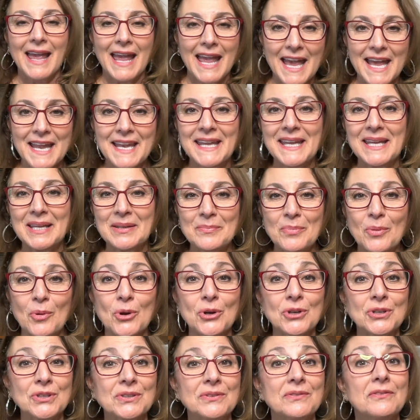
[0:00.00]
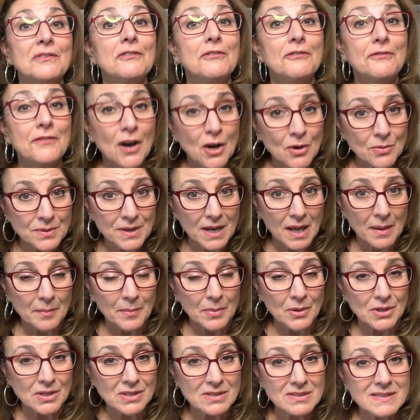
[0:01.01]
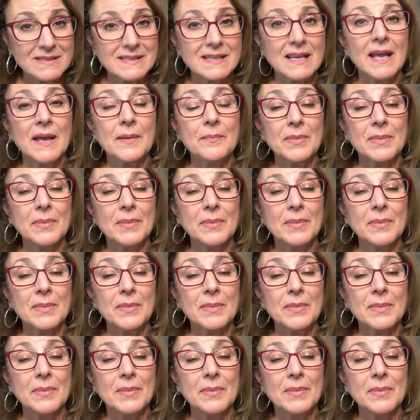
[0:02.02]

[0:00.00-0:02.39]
any important phone numbers,